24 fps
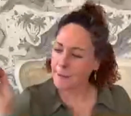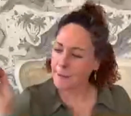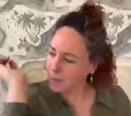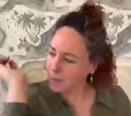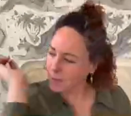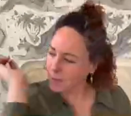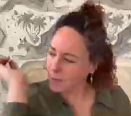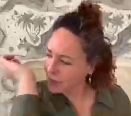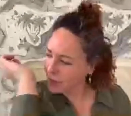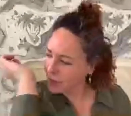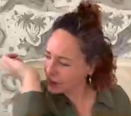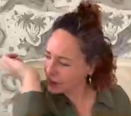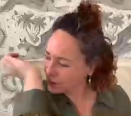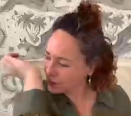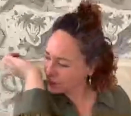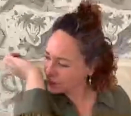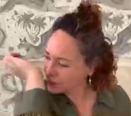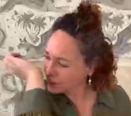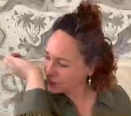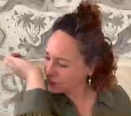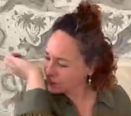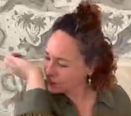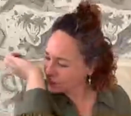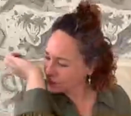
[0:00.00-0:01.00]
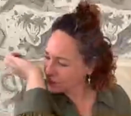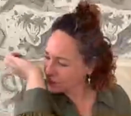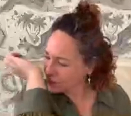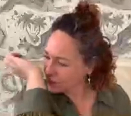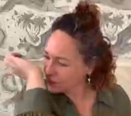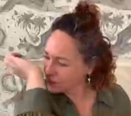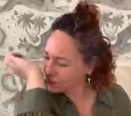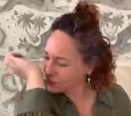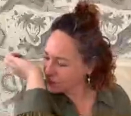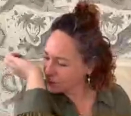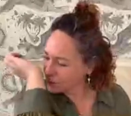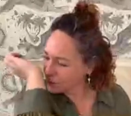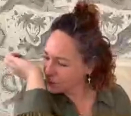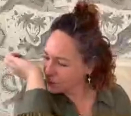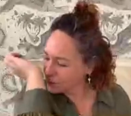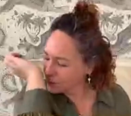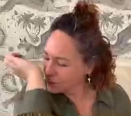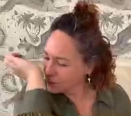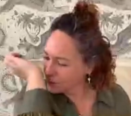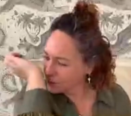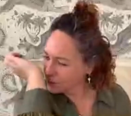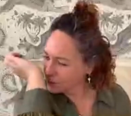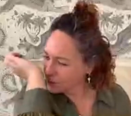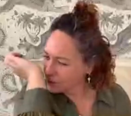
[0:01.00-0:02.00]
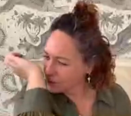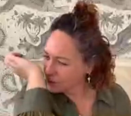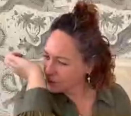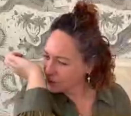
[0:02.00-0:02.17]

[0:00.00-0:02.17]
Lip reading: Nothing is said.